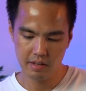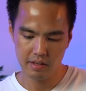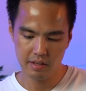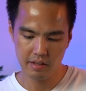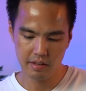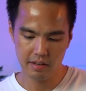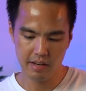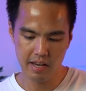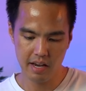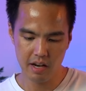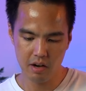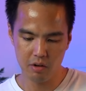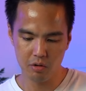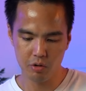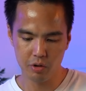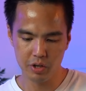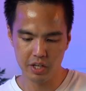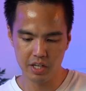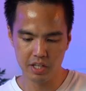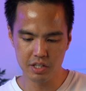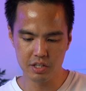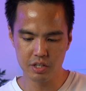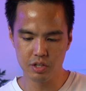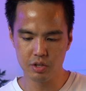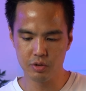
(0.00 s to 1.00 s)
Now all
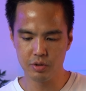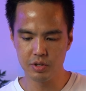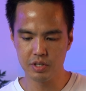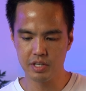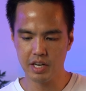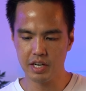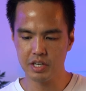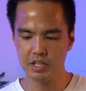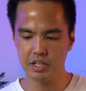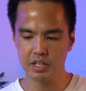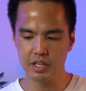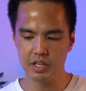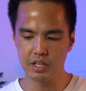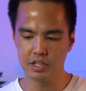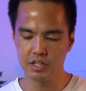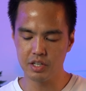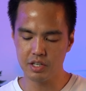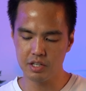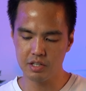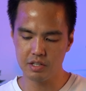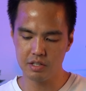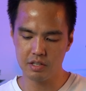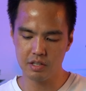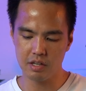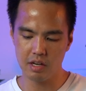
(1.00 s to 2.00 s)
you need to do is actually
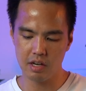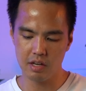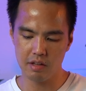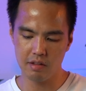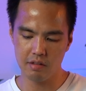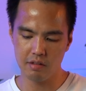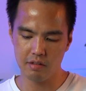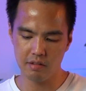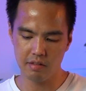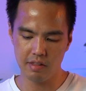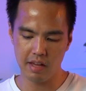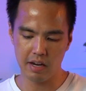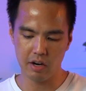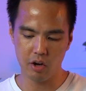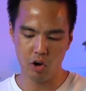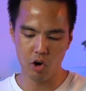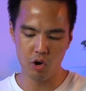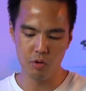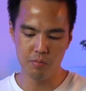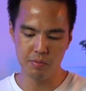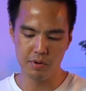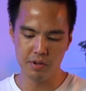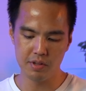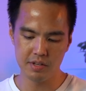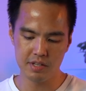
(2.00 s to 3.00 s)
just that
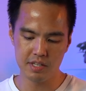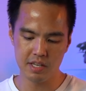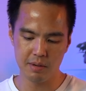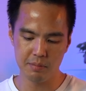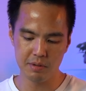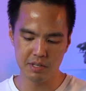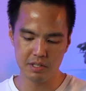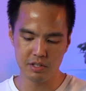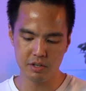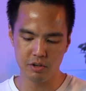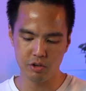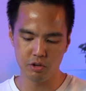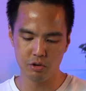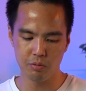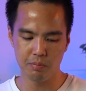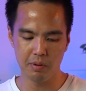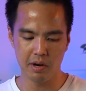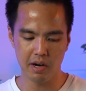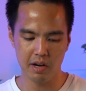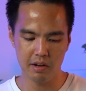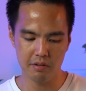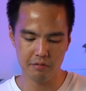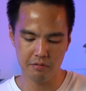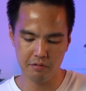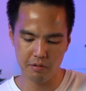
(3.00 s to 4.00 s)
open semicircle
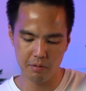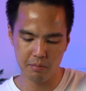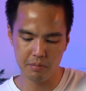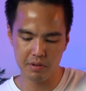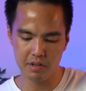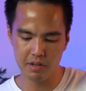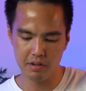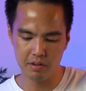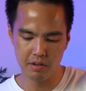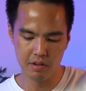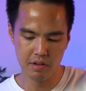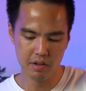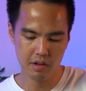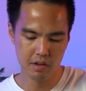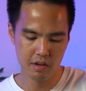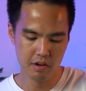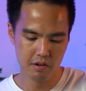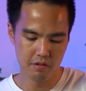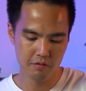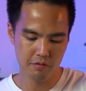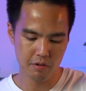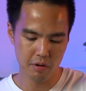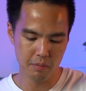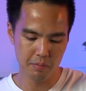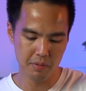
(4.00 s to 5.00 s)
part from the
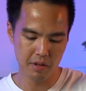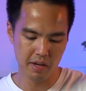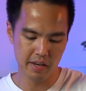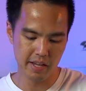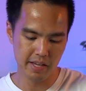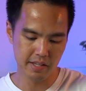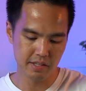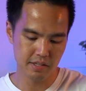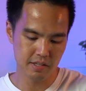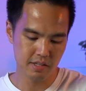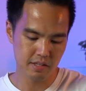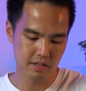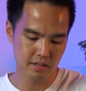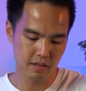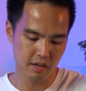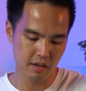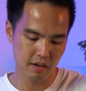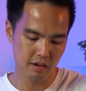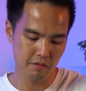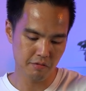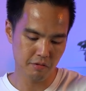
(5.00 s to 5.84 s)
lens,